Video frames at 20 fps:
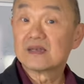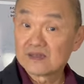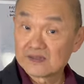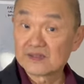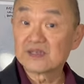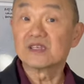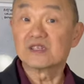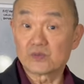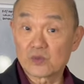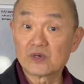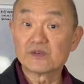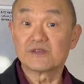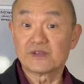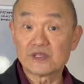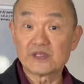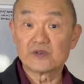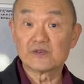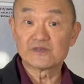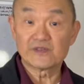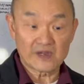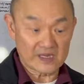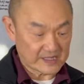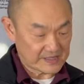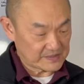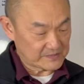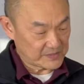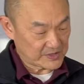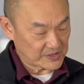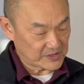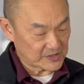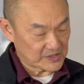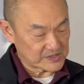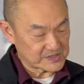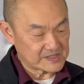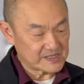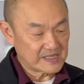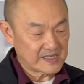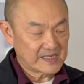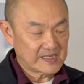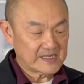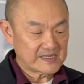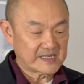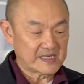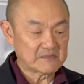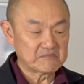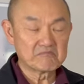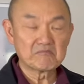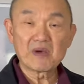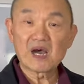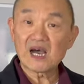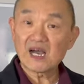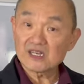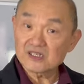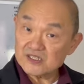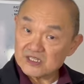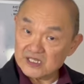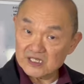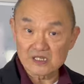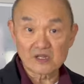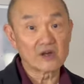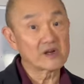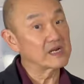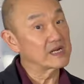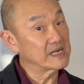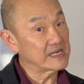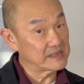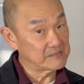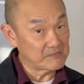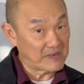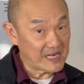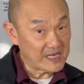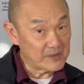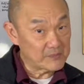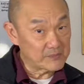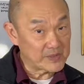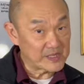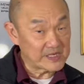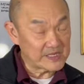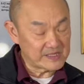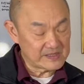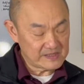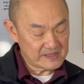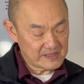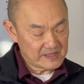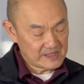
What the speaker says: these will fit you fine because they're marginally longer, in my opinion.